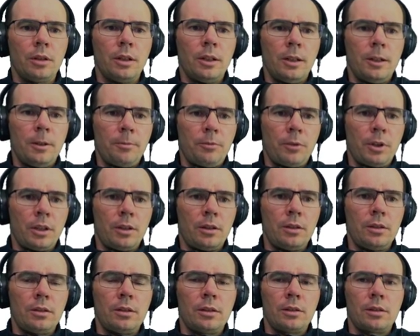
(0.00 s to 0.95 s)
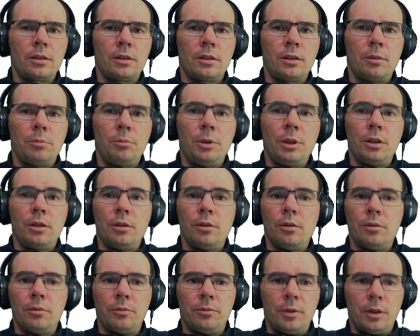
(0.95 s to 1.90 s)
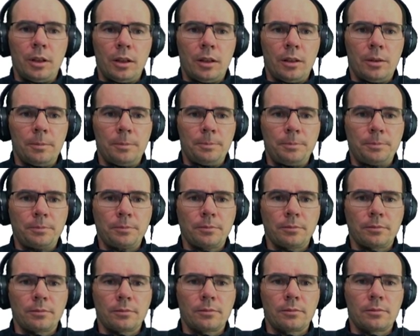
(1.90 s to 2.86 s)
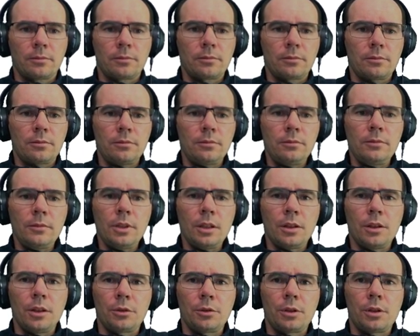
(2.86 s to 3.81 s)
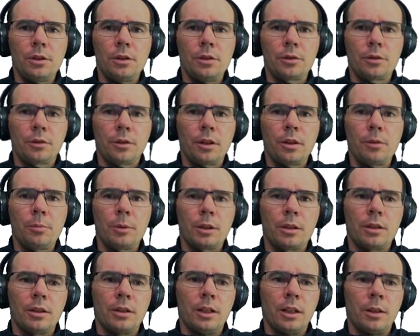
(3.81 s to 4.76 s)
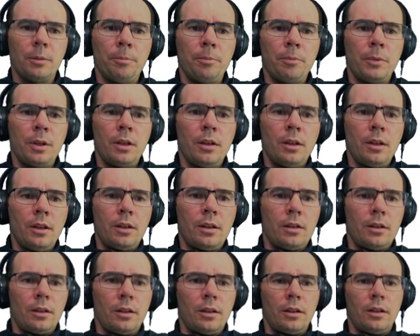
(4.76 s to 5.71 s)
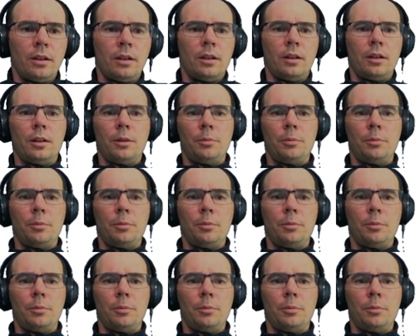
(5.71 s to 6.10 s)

and this is a big O of 1. There is logarithmic time, big